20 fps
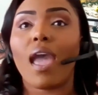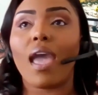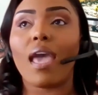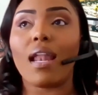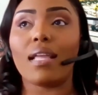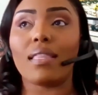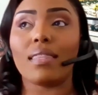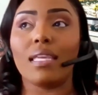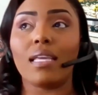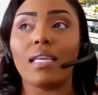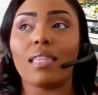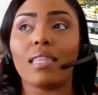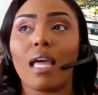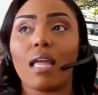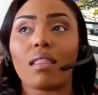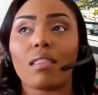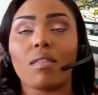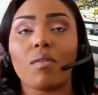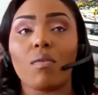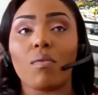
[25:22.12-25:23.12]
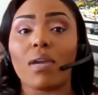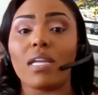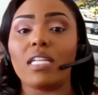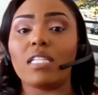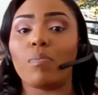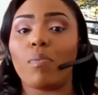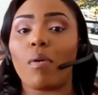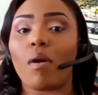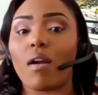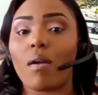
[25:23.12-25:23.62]
And I think that the
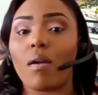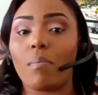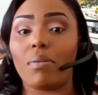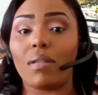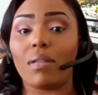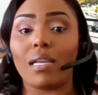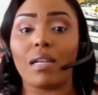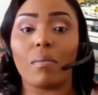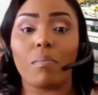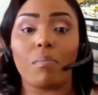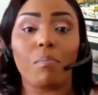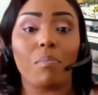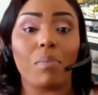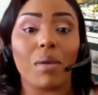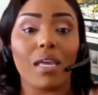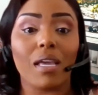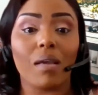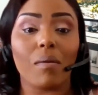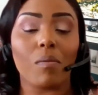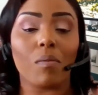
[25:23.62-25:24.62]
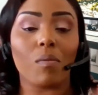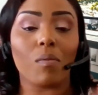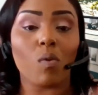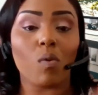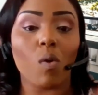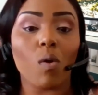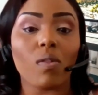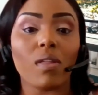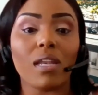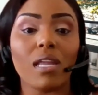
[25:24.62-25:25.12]
race part played a big
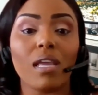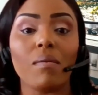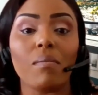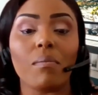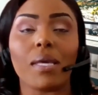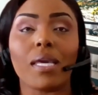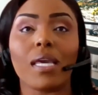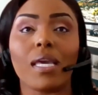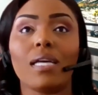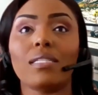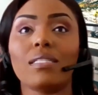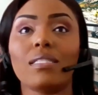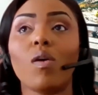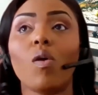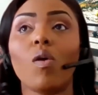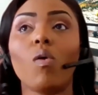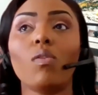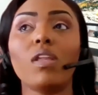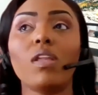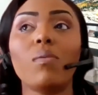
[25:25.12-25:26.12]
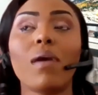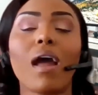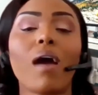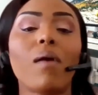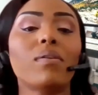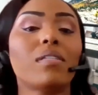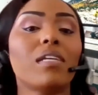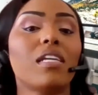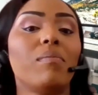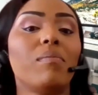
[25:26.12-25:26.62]
role in it, because the only way
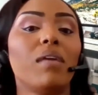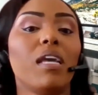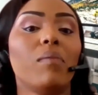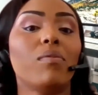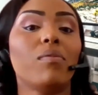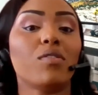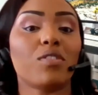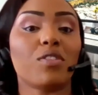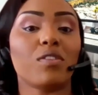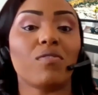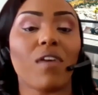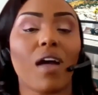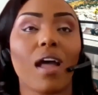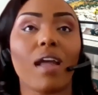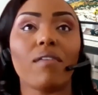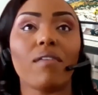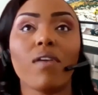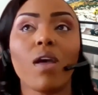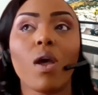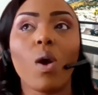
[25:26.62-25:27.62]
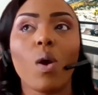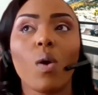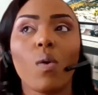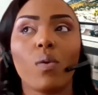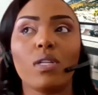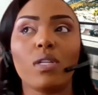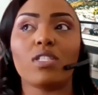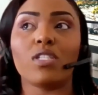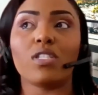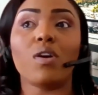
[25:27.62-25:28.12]
I was going to be able to survive
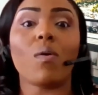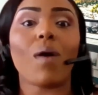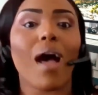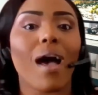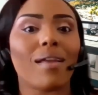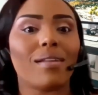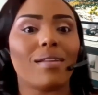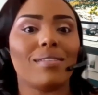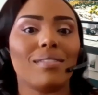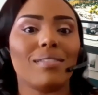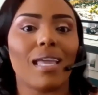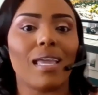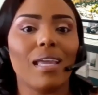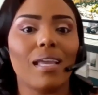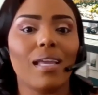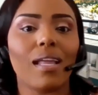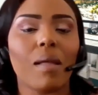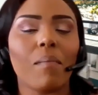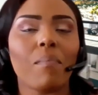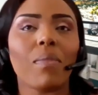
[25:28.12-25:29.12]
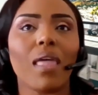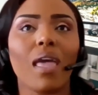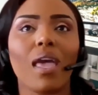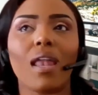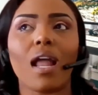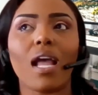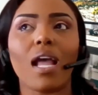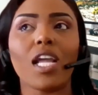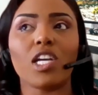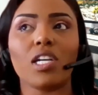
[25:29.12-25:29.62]
was to go out of state.
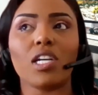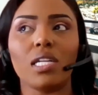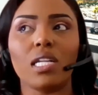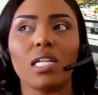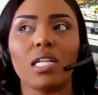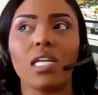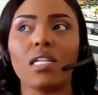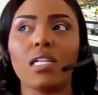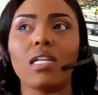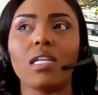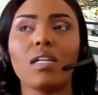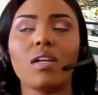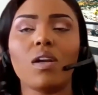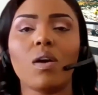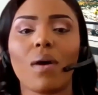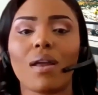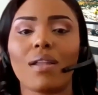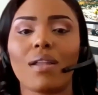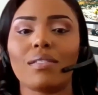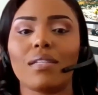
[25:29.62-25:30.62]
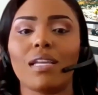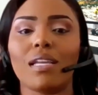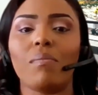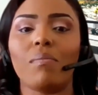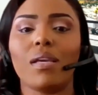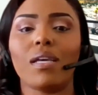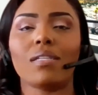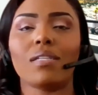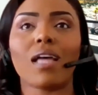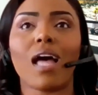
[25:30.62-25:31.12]
And I couldn't go out of state
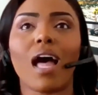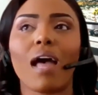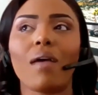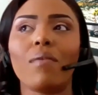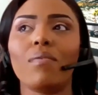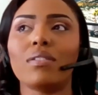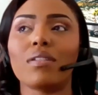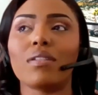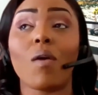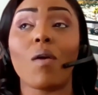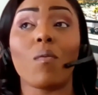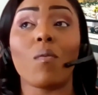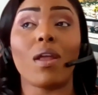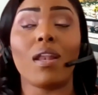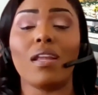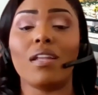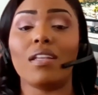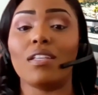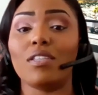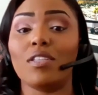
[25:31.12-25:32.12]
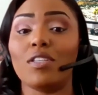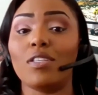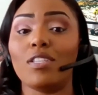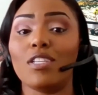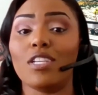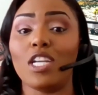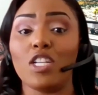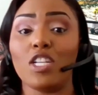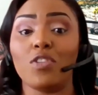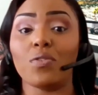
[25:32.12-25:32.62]
because I was not ready
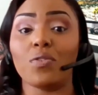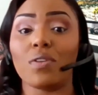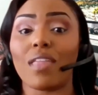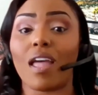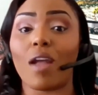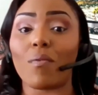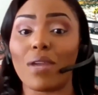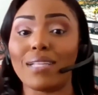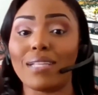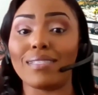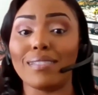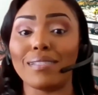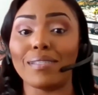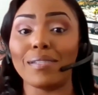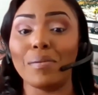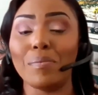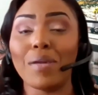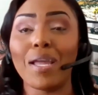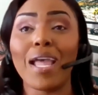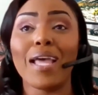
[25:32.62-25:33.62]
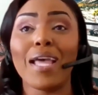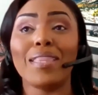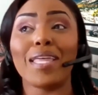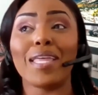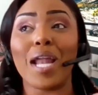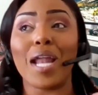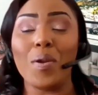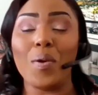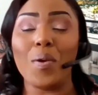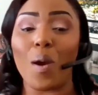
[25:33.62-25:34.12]
to endure that racism
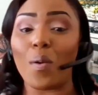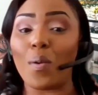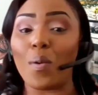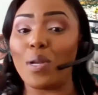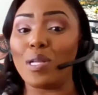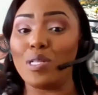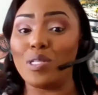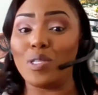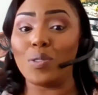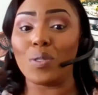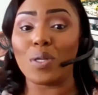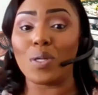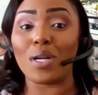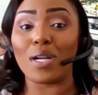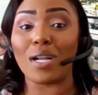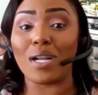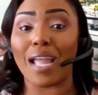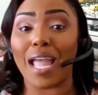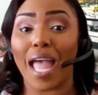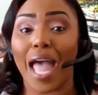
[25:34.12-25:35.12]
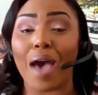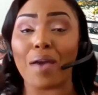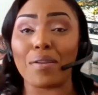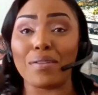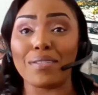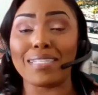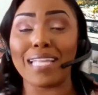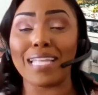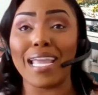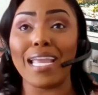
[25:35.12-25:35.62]
that I knew I would endure out
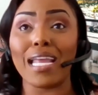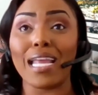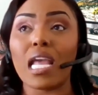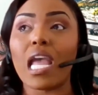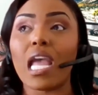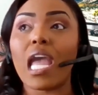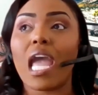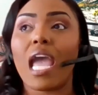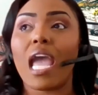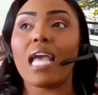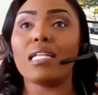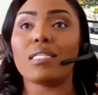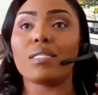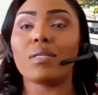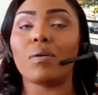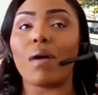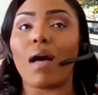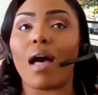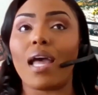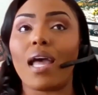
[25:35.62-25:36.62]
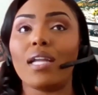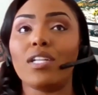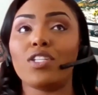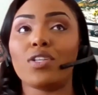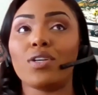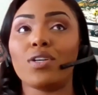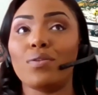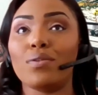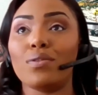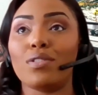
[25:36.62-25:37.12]
of state. And so I
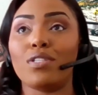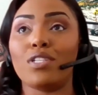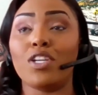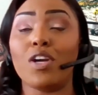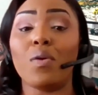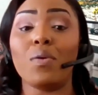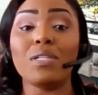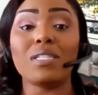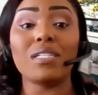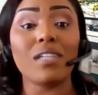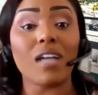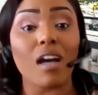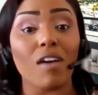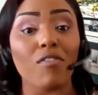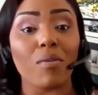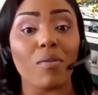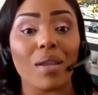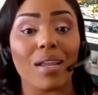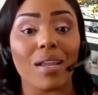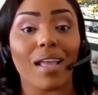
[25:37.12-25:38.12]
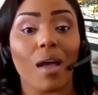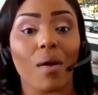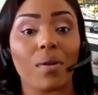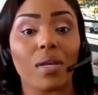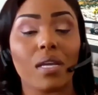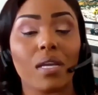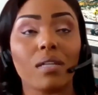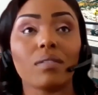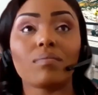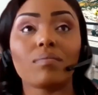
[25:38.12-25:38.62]
chose to go into government
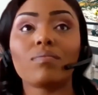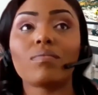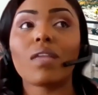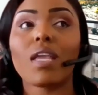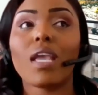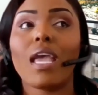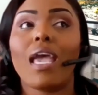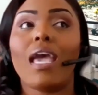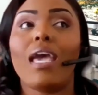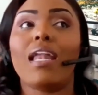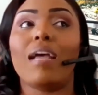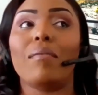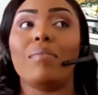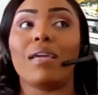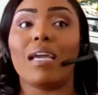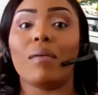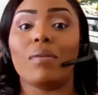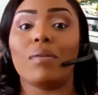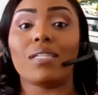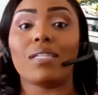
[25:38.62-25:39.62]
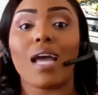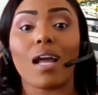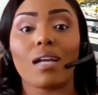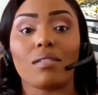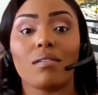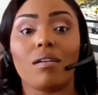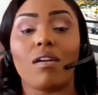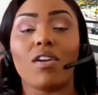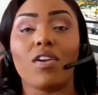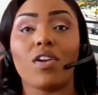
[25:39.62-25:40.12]
accounting, and I became a
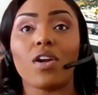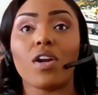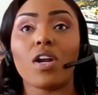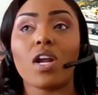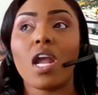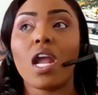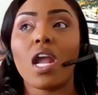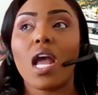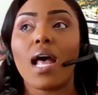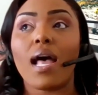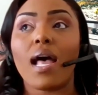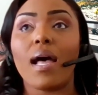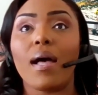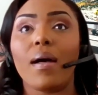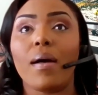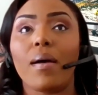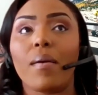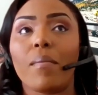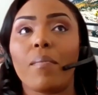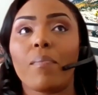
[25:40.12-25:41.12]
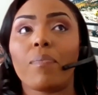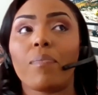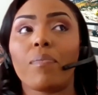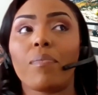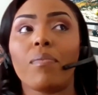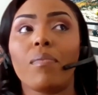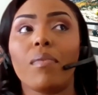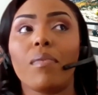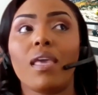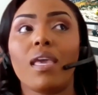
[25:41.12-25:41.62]
tax auditor.
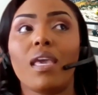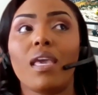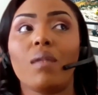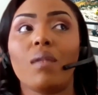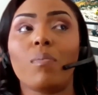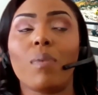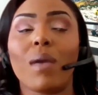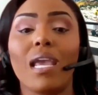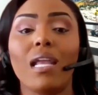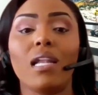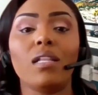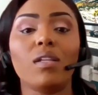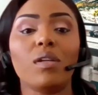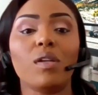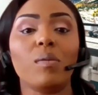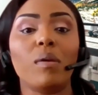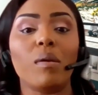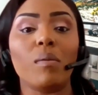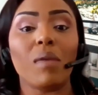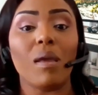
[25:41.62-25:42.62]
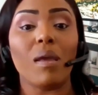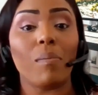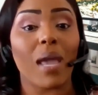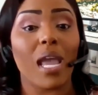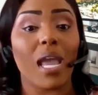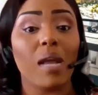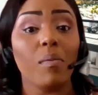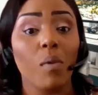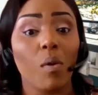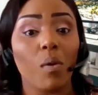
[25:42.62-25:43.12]
It paid a little bit, it
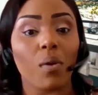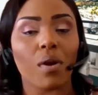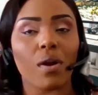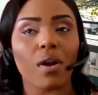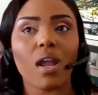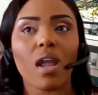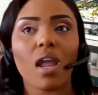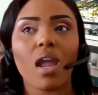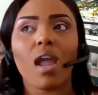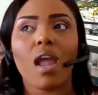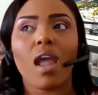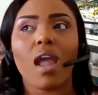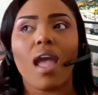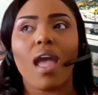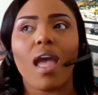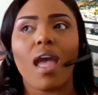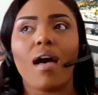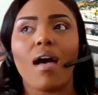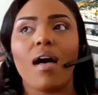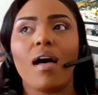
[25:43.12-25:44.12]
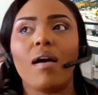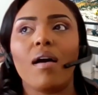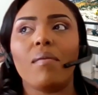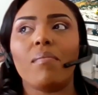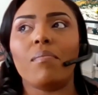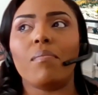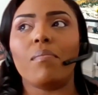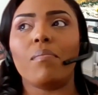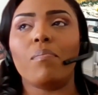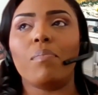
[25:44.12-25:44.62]
paid more,
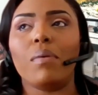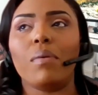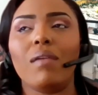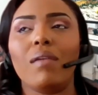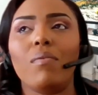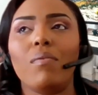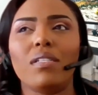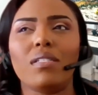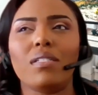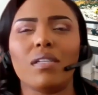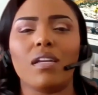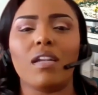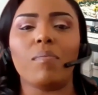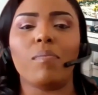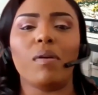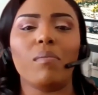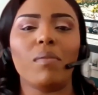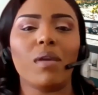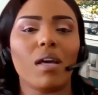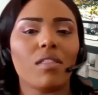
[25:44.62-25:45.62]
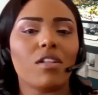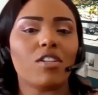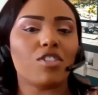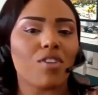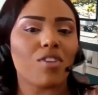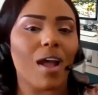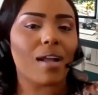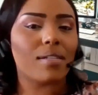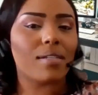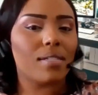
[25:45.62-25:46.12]
but it wasn't going to put me on the
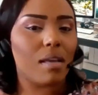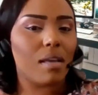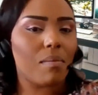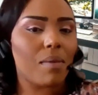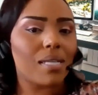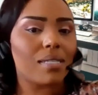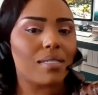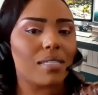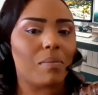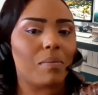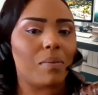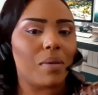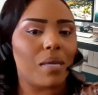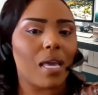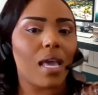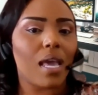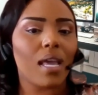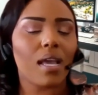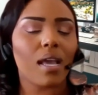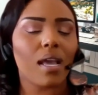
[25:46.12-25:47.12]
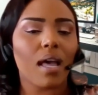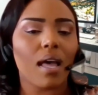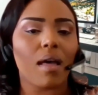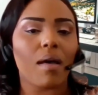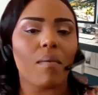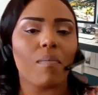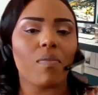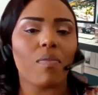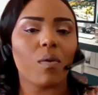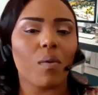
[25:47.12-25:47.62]
track to get my CPA
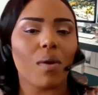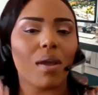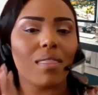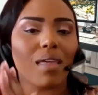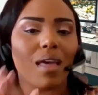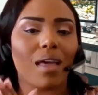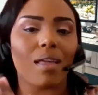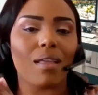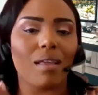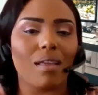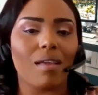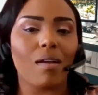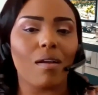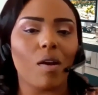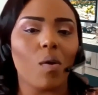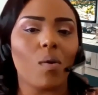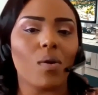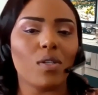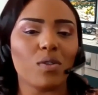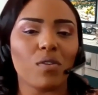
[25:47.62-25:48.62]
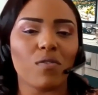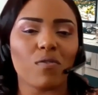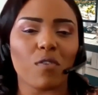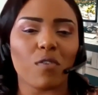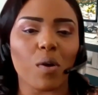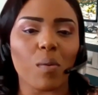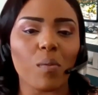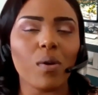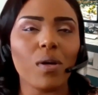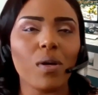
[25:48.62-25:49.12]
the way that going to a
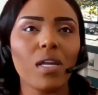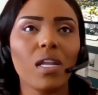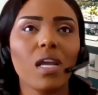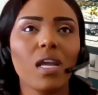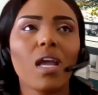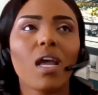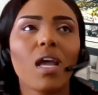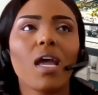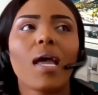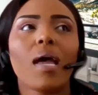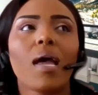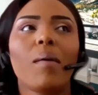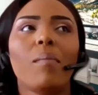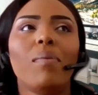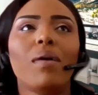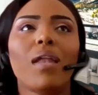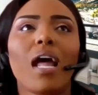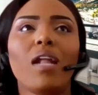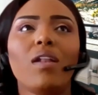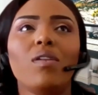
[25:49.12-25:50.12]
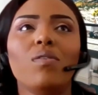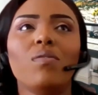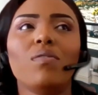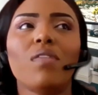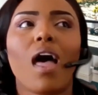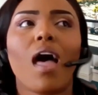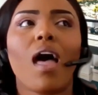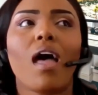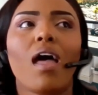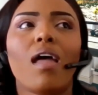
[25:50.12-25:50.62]
firm would. But I knew
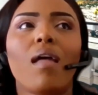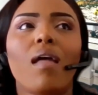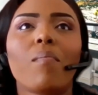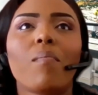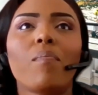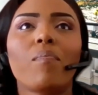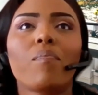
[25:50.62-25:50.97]
that